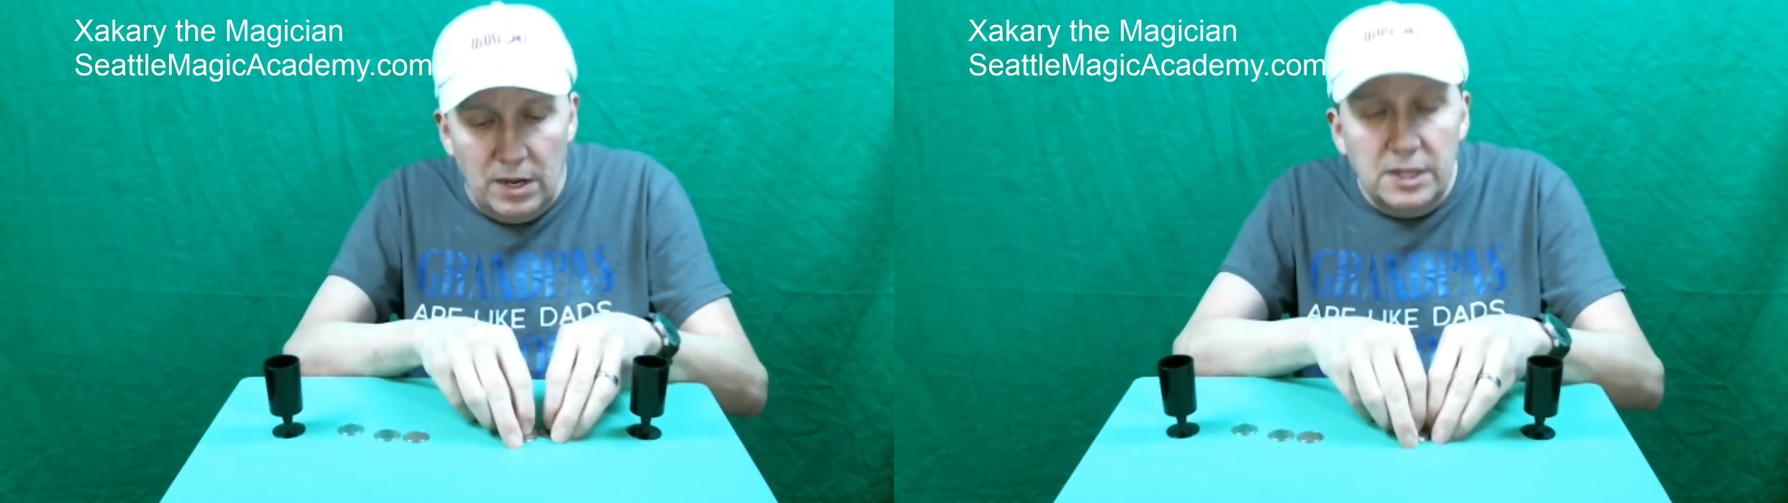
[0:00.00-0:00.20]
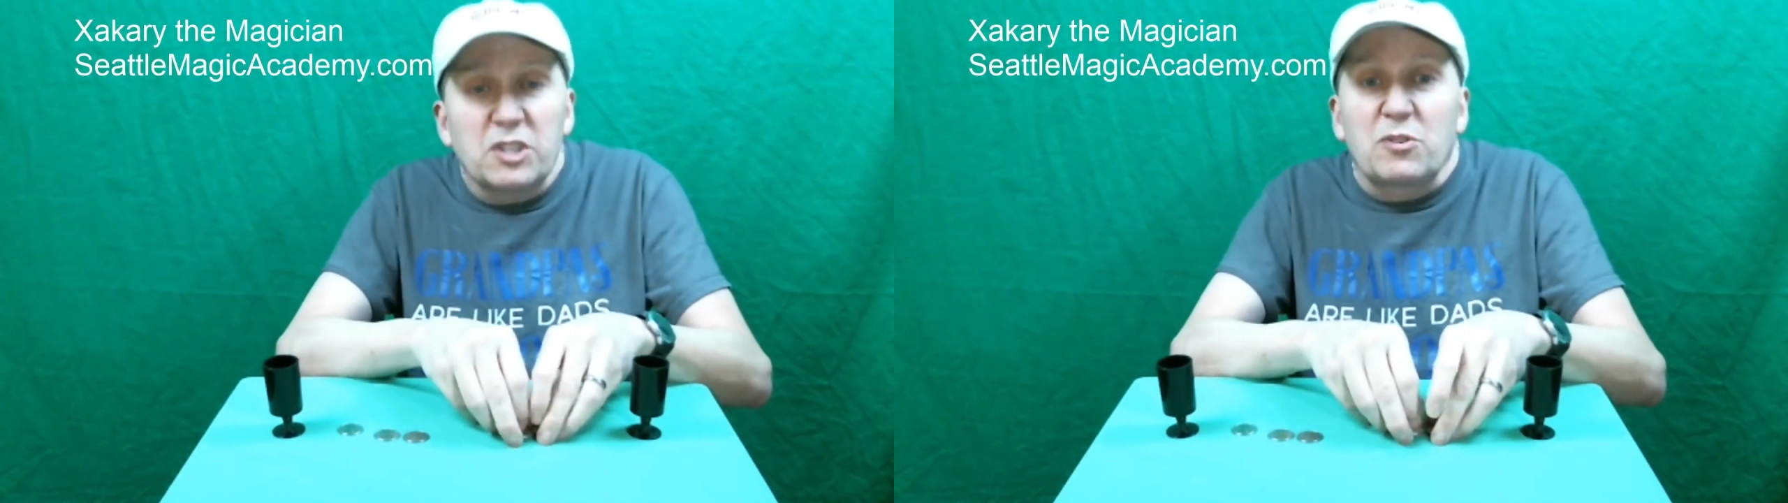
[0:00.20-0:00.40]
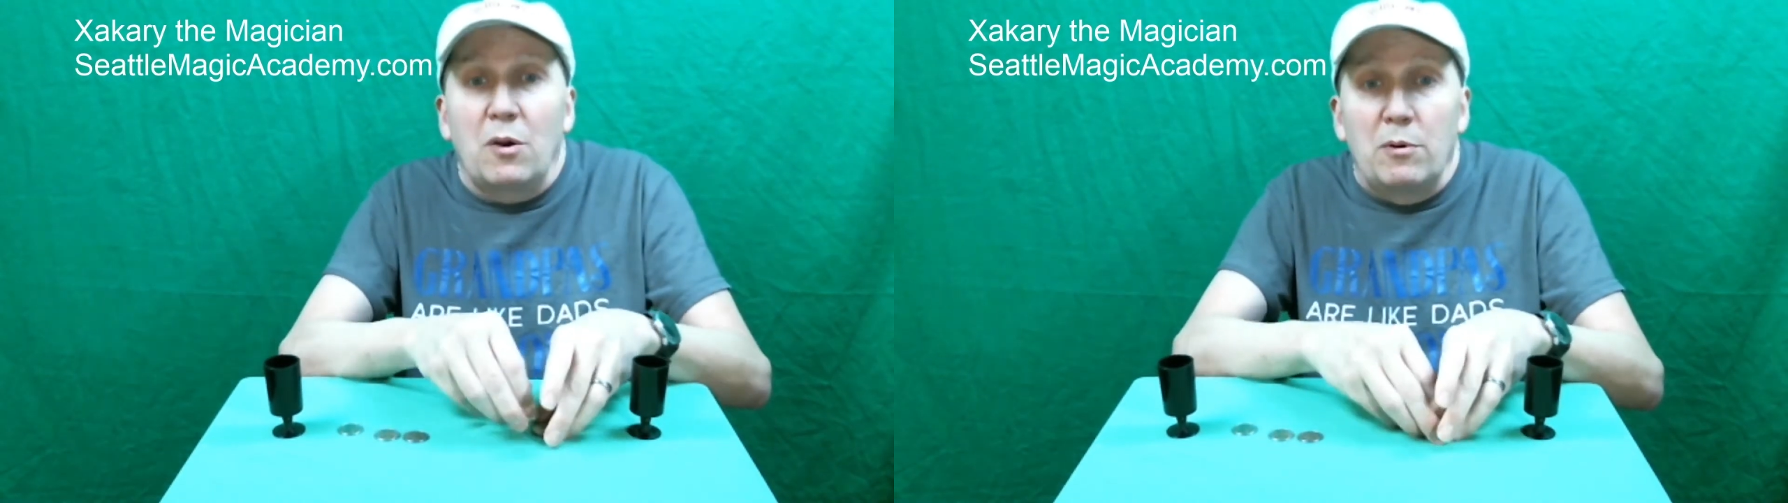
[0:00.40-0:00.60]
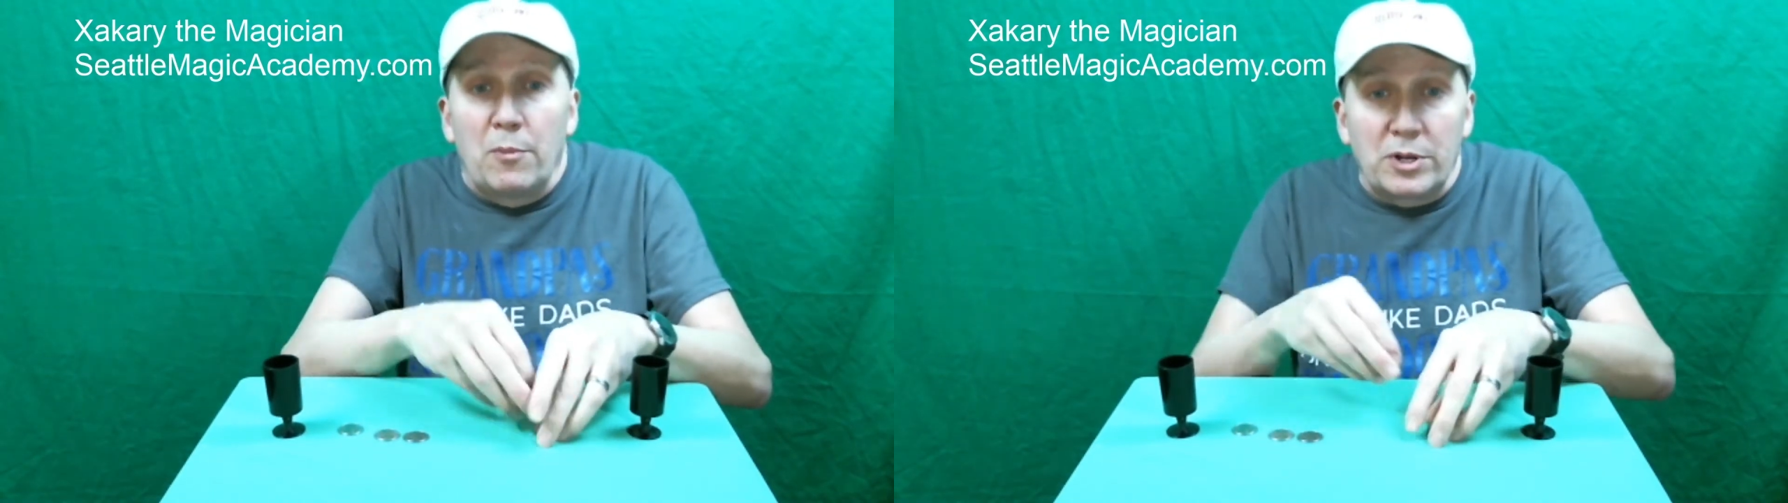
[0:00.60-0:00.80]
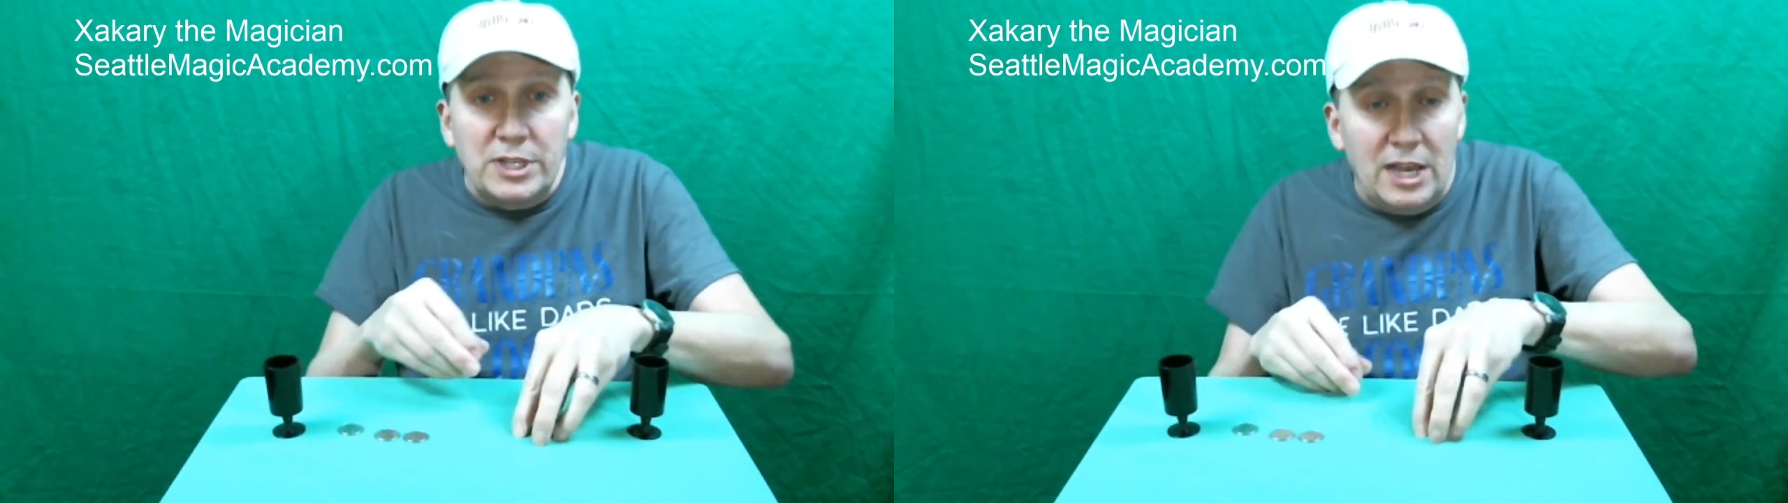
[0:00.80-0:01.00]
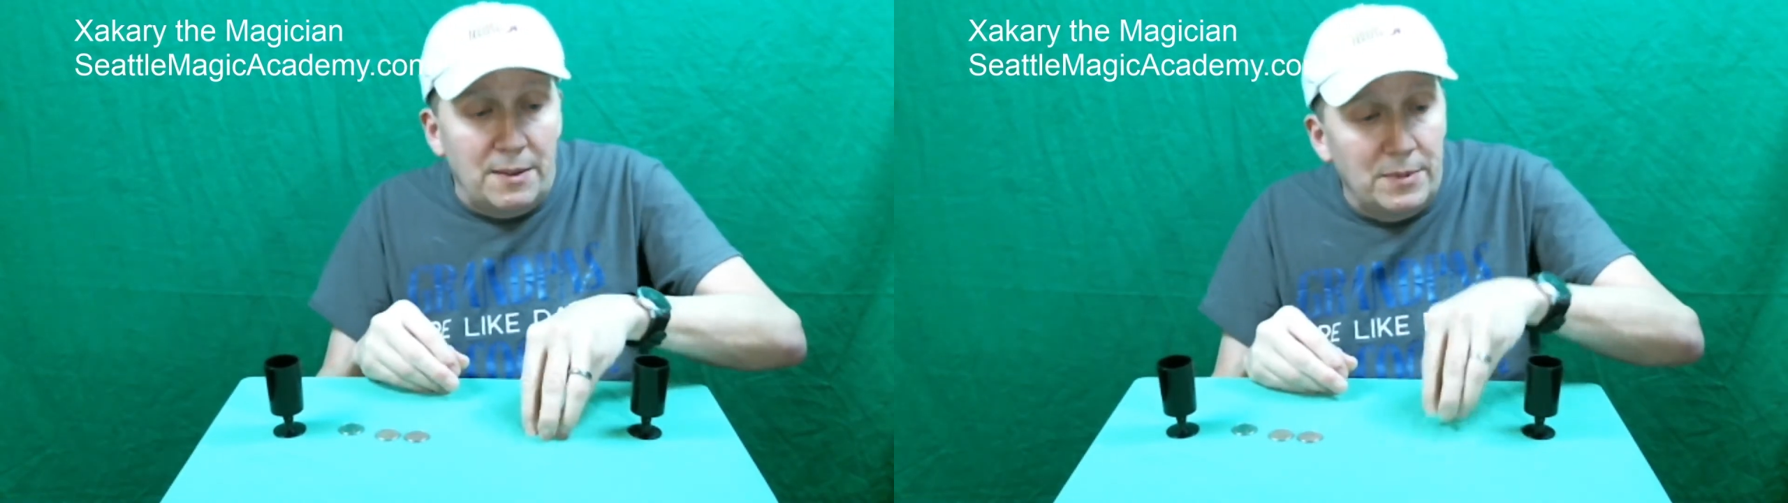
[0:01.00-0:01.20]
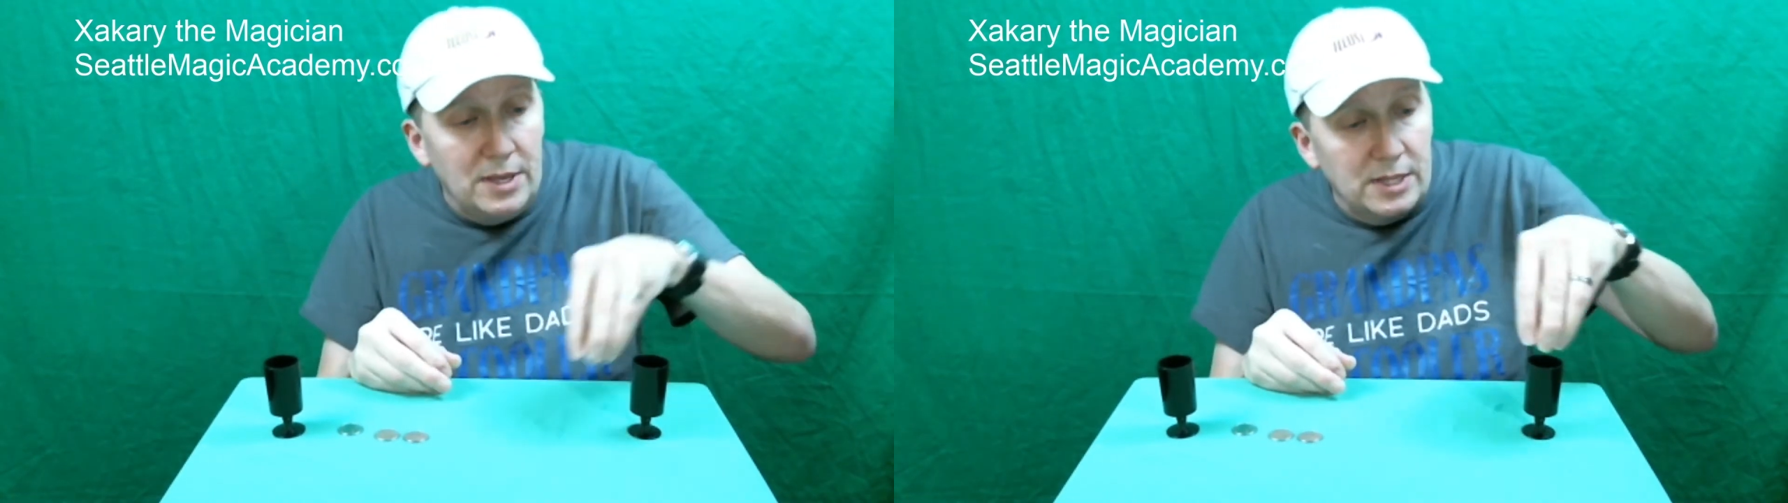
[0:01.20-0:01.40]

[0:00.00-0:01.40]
right, let's try it one more time.